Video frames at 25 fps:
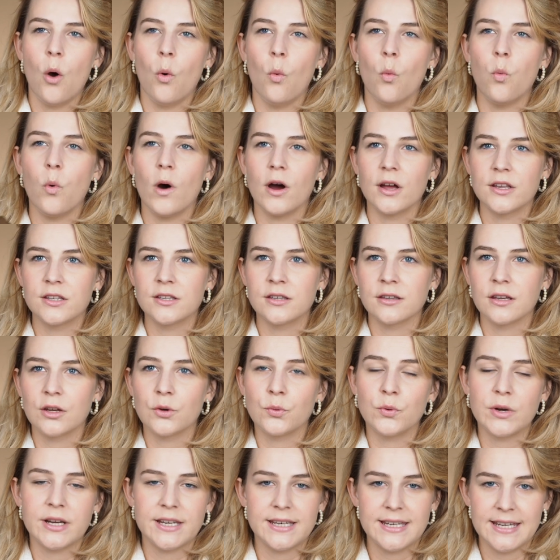One
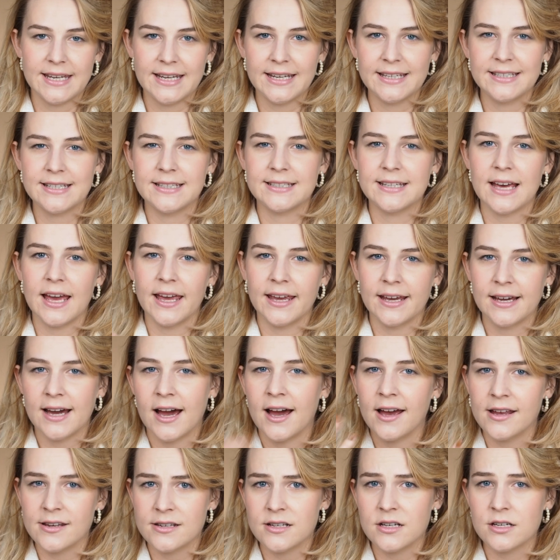critique that I
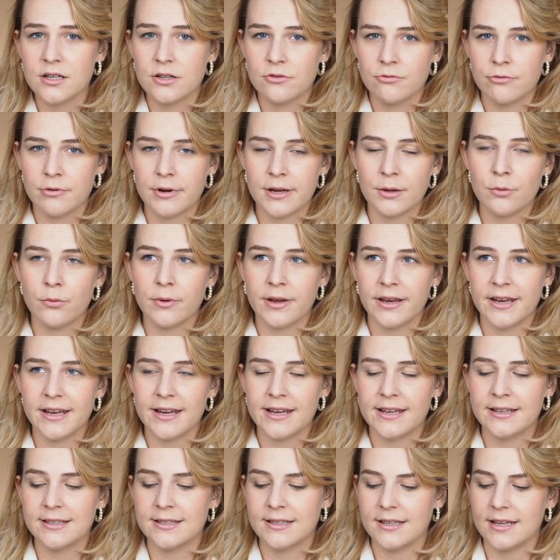kind of agree with
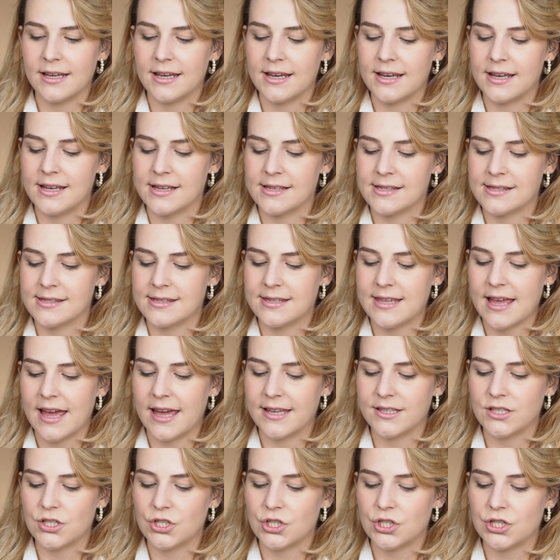it is
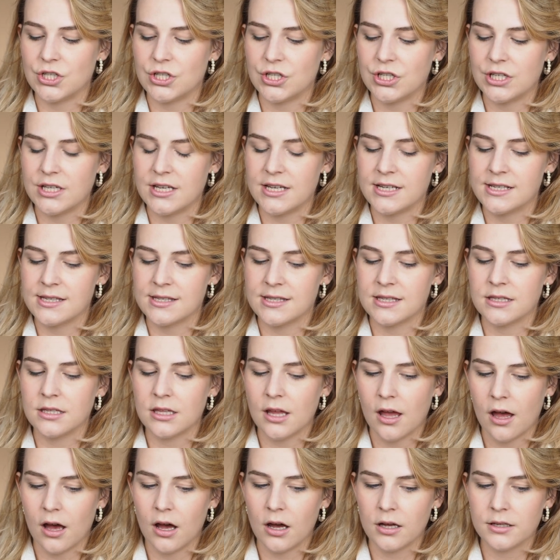that she's
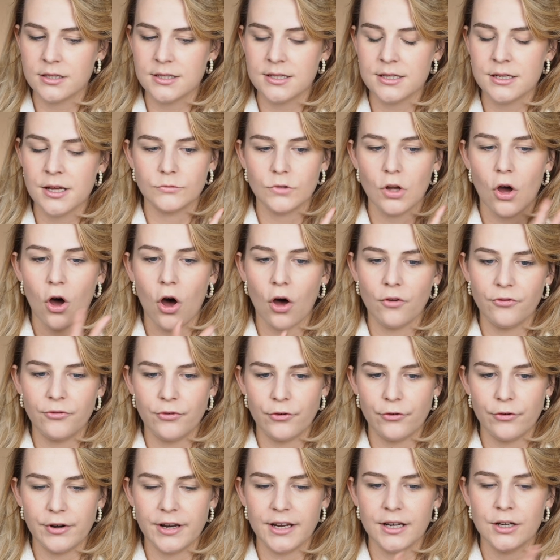not
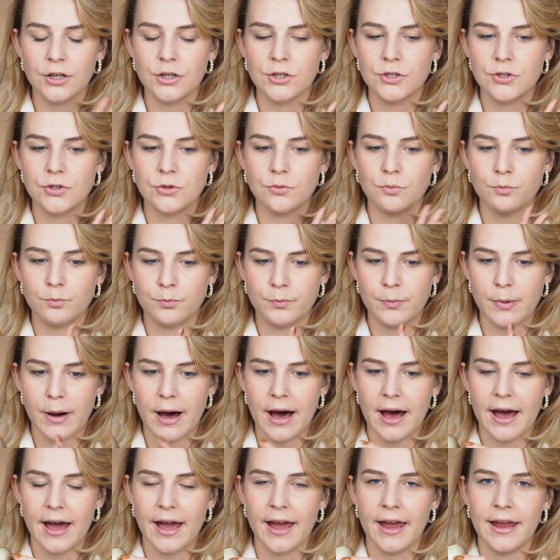offering to
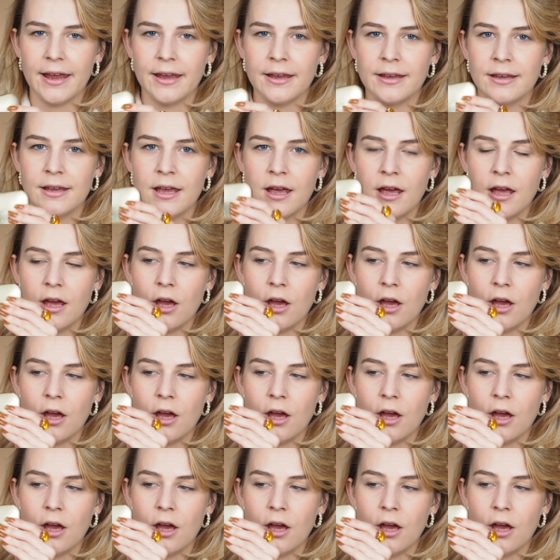buy